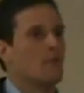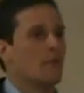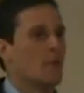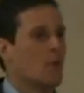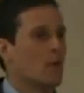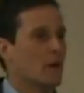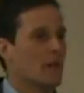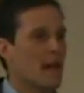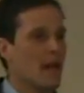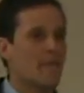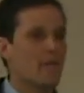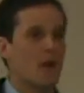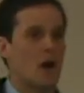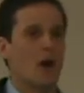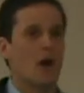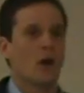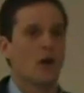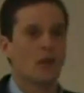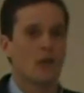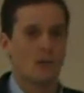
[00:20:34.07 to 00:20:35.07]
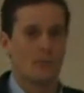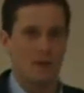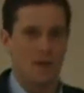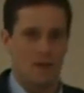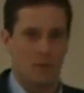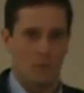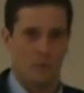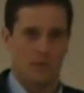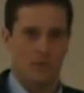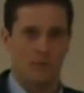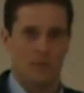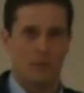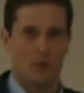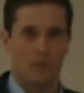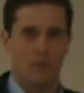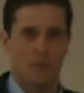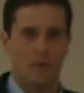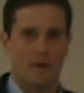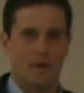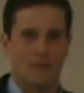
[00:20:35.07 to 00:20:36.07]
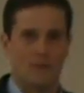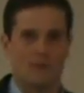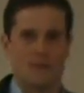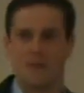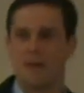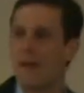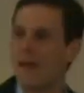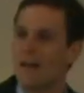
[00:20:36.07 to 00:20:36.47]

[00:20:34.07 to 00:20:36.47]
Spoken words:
If we're gonna have an argument with the corporation,